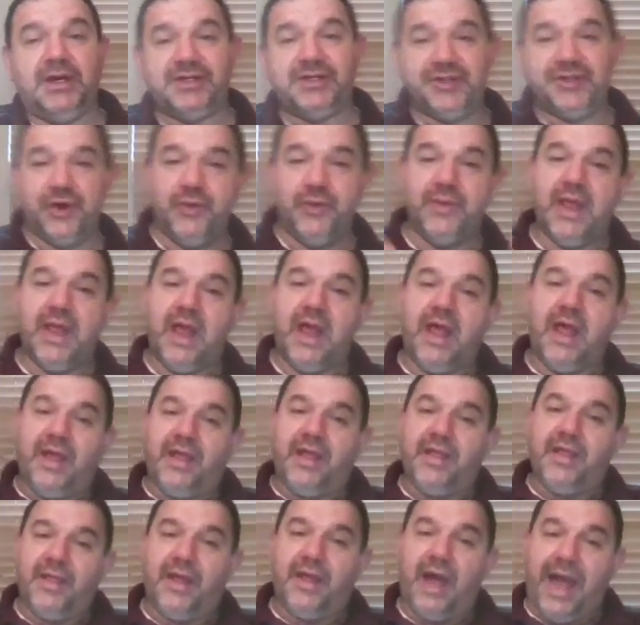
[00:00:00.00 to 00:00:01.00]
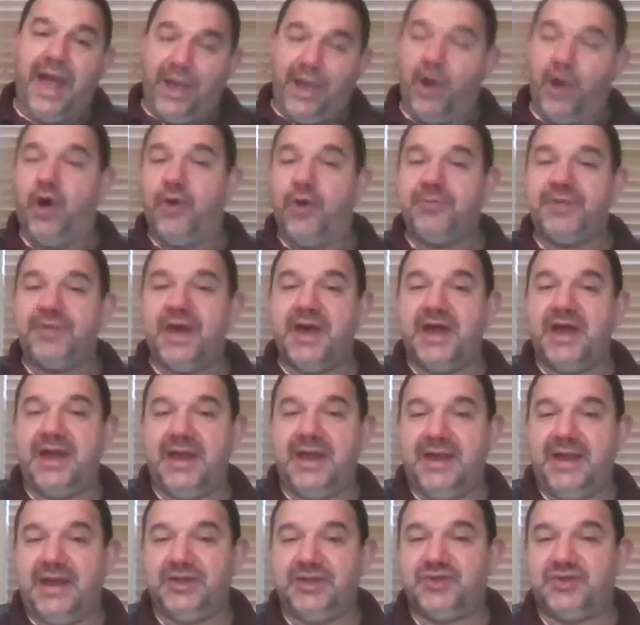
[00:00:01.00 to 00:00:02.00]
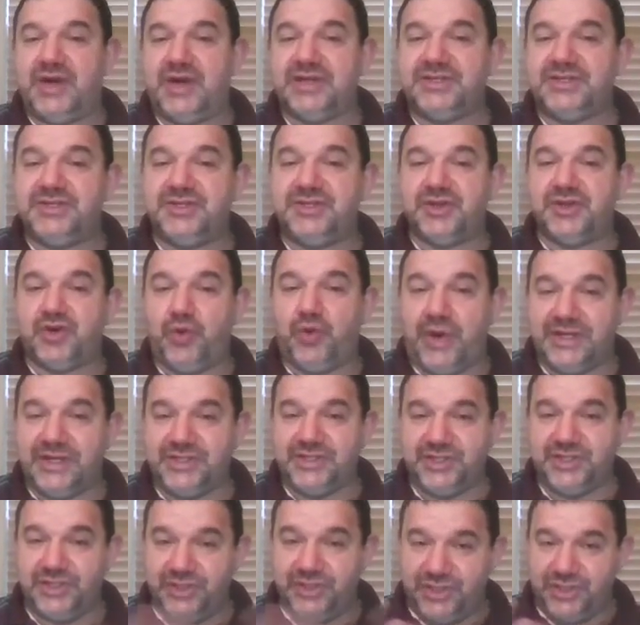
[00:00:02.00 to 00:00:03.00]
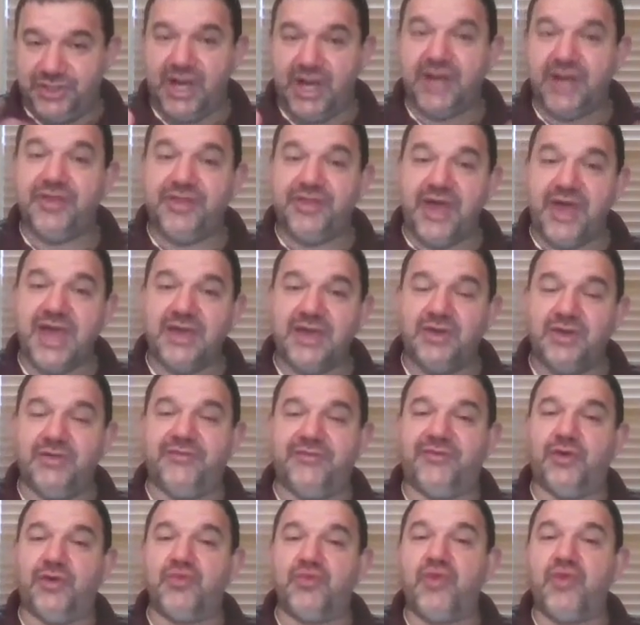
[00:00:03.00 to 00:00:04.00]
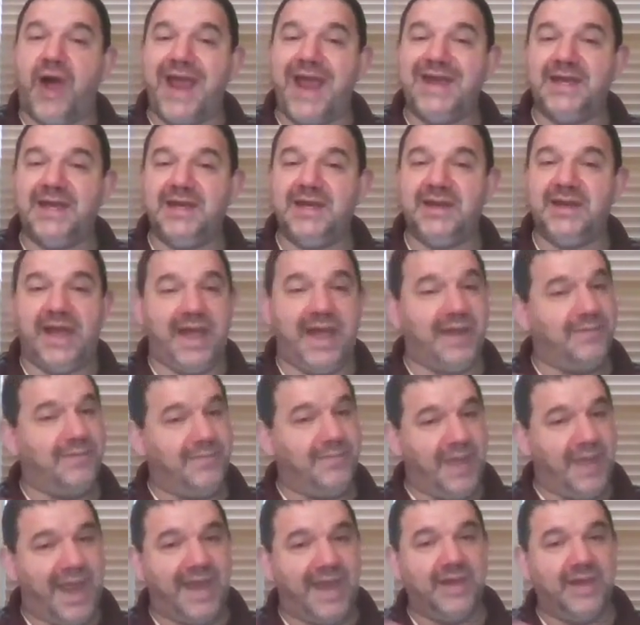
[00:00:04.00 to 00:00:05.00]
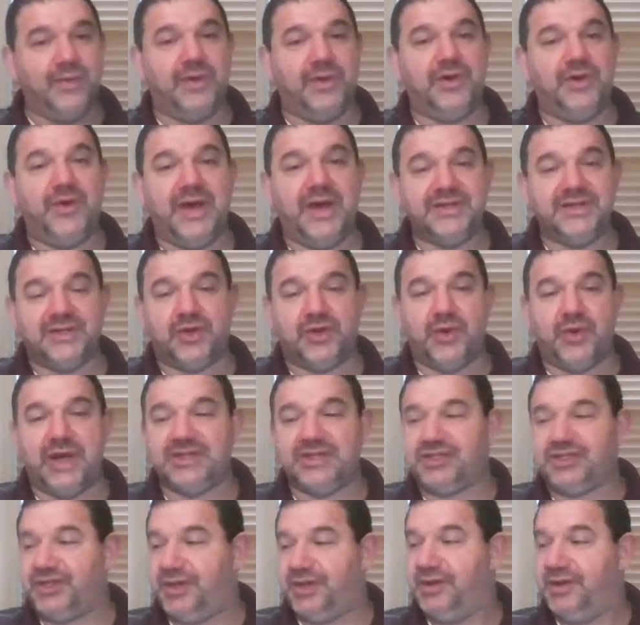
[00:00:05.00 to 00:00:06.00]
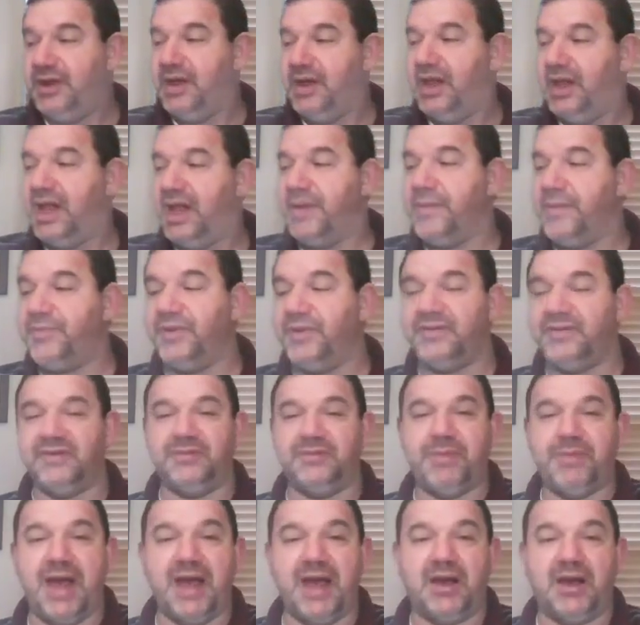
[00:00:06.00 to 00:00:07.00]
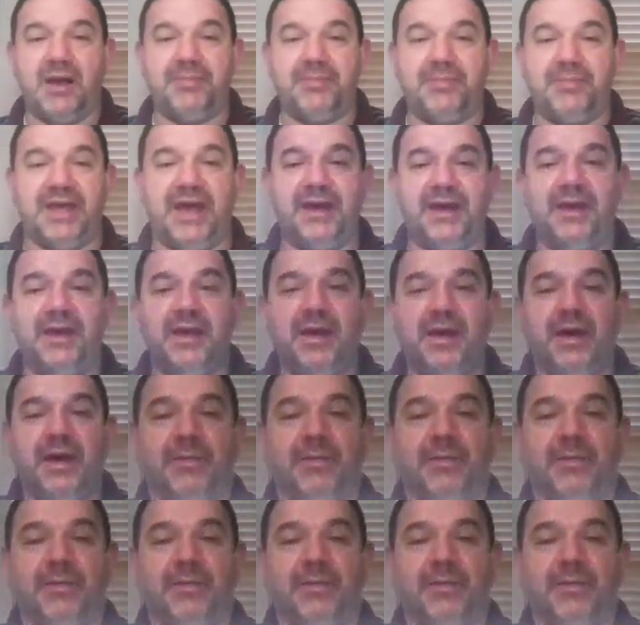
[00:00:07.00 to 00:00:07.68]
So I hope that addresses your question, Chuck. Thank you for writing, and anyone who has a question, let me put this back up again.